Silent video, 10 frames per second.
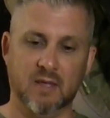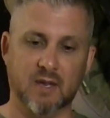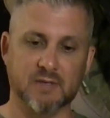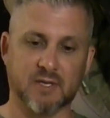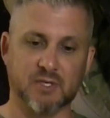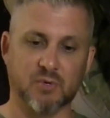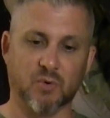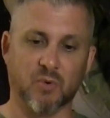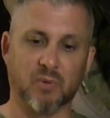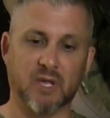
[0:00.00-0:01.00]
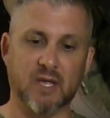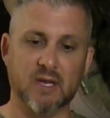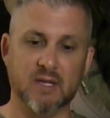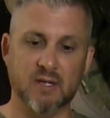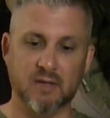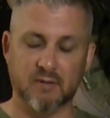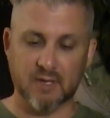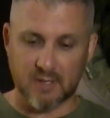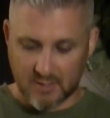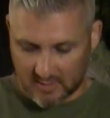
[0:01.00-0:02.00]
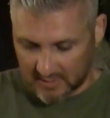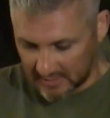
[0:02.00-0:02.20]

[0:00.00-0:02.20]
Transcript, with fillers: It has a shorter blade than